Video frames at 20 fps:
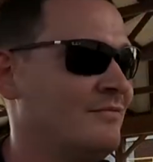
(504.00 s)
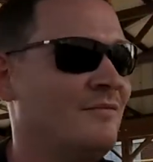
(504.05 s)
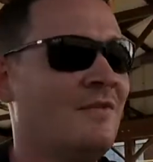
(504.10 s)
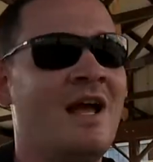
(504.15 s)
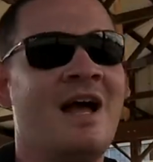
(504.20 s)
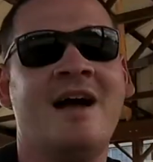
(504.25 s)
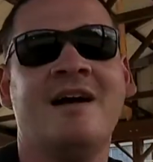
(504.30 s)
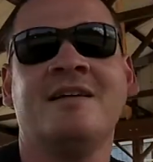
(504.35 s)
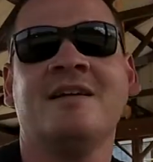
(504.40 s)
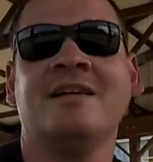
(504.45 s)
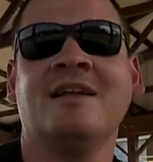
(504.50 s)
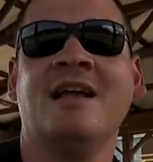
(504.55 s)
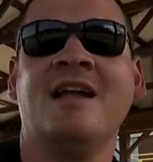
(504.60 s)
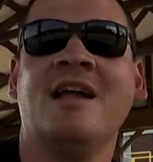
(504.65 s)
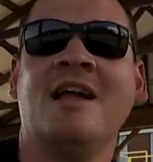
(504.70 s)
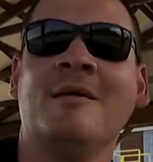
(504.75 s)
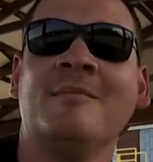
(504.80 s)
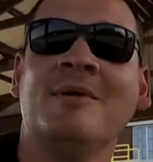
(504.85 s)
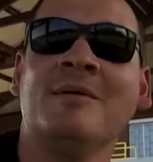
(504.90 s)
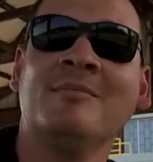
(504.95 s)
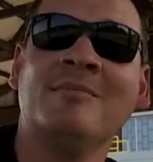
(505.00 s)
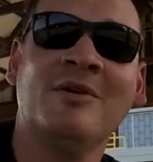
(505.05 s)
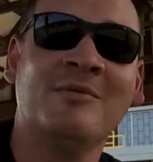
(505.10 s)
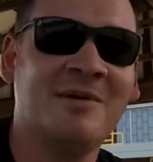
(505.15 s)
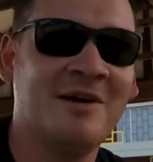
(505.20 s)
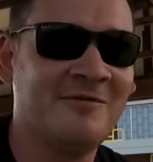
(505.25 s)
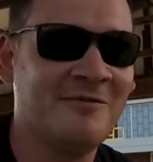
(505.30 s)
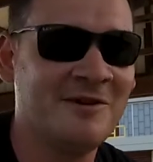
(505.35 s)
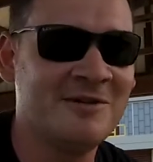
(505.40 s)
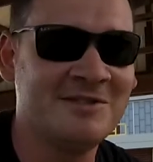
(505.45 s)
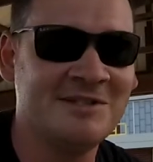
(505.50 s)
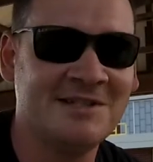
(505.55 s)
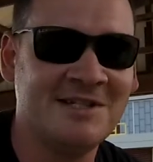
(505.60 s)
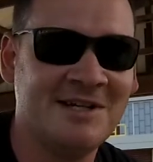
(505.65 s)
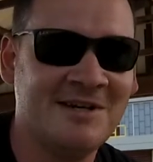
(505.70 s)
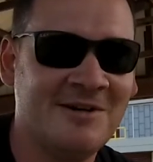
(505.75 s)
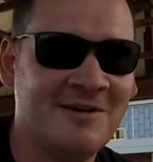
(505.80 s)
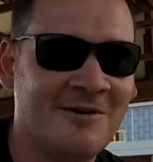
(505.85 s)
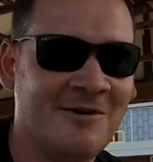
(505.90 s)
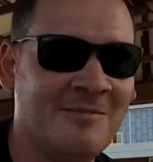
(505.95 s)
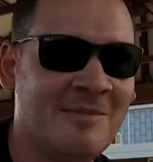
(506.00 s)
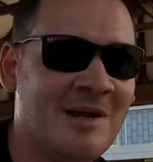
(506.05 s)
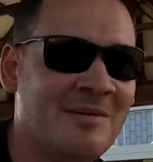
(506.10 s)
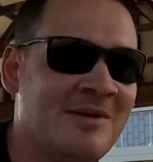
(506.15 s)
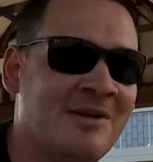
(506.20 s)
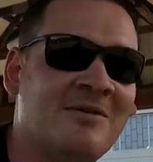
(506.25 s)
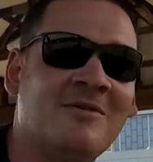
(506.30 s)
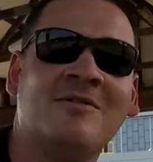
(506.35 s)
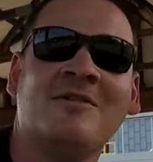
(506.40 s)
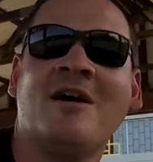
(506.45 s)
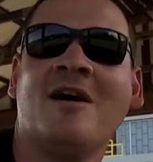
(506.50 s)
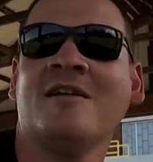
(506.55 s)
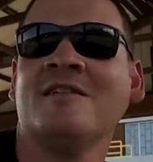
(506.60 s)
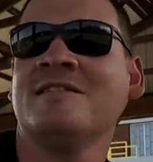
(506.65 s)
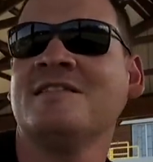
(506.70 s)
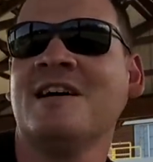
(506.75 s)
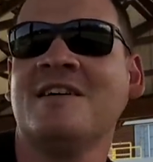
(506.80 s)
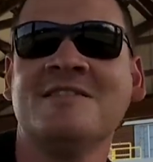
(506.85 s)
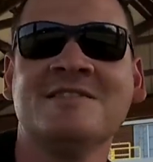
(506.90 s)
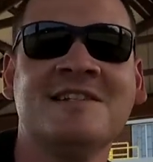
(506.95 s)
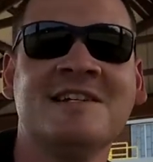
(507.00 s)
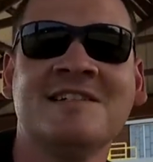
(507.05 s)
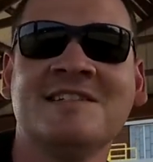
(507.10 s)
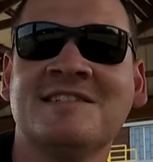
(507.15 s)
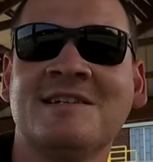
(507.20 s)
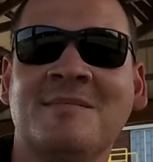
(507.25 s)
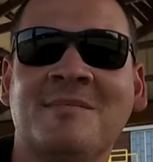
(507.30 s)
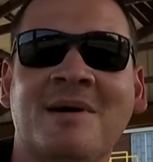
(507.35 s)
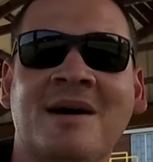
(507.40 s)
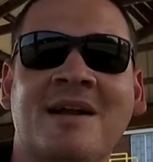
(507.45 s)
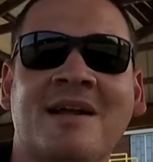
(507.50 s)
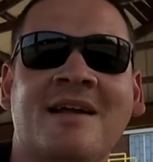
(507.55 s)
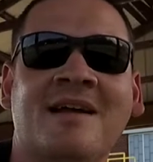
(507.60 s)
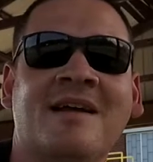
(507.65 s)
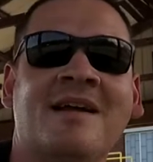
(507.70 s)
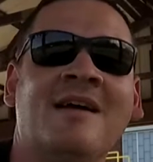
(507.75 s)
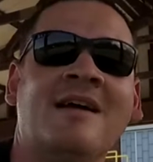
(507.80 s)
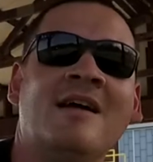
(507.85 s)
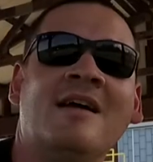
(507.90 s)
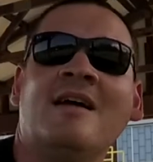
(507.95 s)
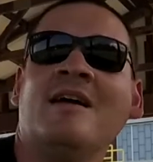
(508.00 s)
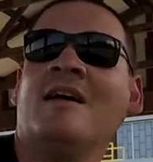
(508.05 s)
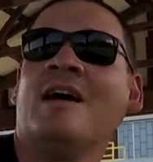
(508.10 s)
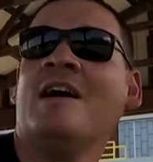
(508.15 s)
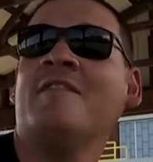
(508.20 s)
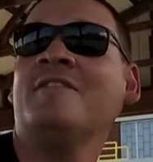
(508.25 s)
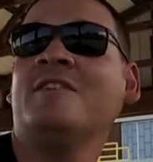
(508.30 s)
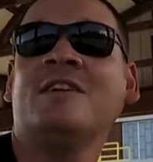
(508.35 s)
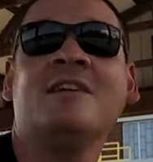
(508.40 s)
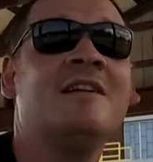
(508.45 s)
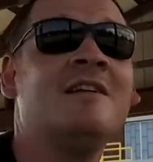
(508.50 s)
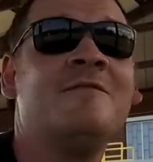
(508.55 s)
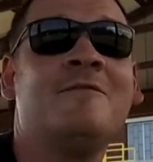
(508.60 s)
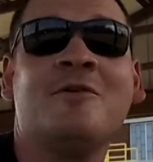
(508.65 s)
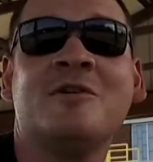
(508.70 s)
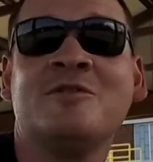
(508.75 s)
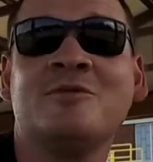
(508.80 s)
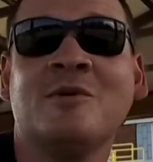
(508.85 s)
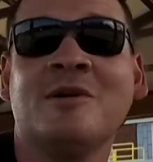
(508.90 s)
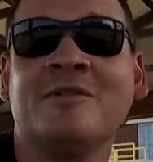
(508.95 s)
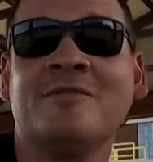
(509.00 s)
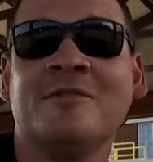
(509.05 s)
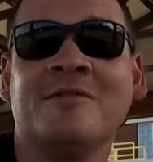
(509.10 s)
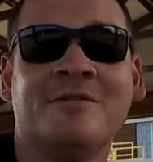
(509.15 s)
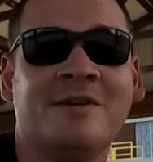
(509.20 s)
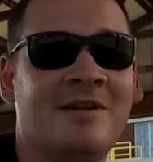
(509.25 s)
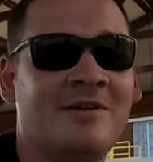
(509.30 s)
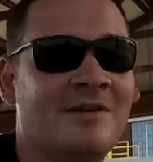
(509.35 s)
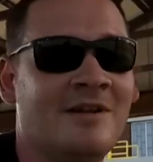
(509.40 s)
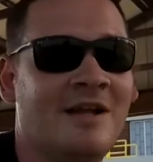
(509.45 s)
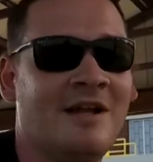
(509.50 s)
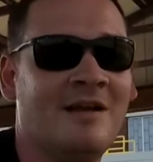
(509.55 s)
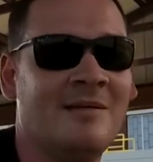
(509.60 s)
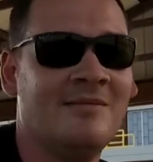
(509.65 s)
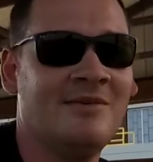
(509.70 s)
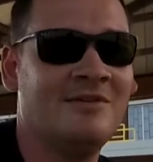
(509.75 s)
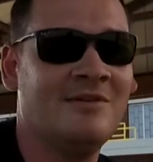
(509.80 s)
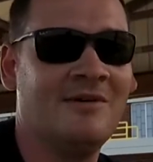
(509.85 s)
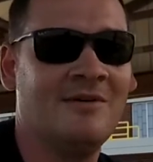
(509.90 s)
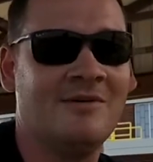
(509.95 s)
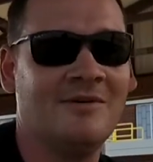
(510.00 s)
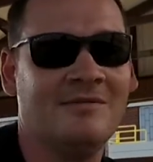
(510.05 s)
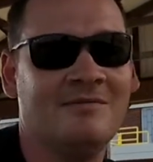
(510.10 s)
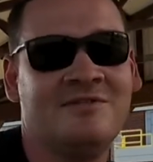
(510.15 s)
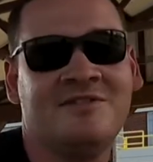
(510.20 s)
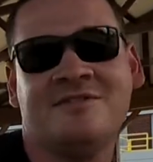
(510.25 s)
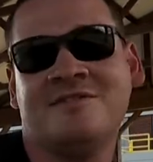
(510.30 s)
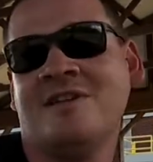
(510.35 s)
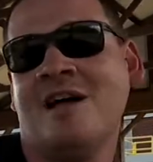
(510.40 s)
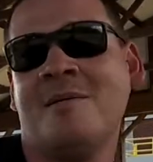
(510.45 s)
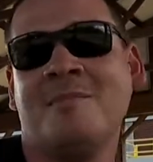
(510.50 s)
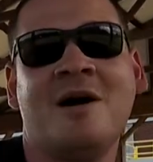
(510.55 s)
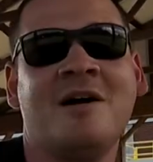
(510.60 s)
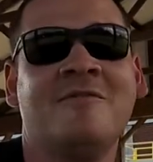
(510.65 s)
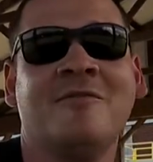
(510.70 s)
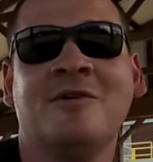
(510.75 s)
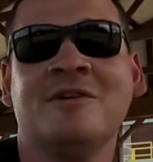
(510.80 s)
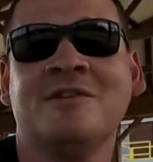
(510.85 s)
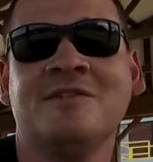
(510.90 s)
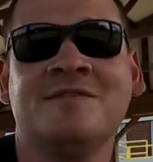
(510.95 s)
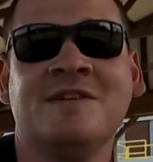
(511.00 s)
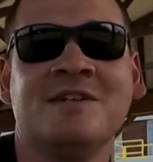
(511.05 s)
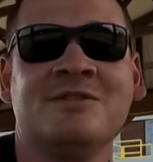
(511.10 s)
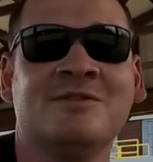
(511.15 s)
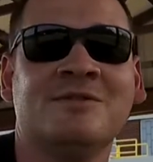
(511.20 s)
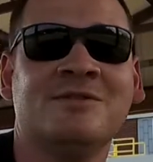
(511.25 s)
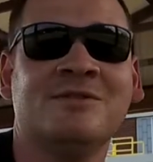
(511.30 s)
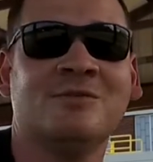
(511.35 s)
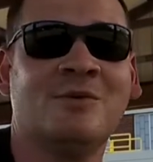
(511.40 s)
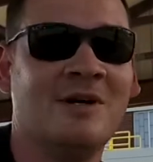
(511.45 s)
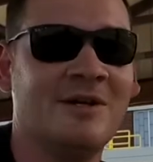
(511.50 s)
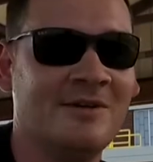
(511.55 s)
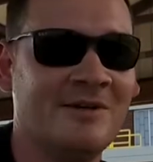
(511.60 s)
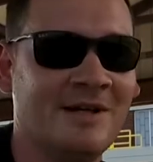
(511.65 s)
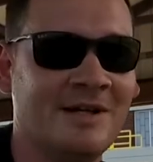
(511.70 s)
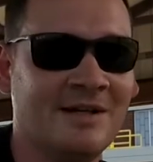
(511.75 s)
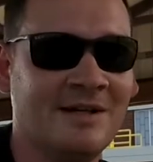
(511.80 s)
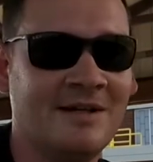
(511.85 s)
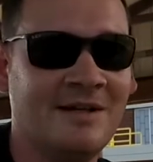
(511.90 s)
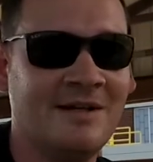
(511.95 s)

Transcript: hack a game and put my voice in there, or maybe you thought it sounds like somebody. I haven't done any voice work for video games, so it's not my voice if that's what you're wondering.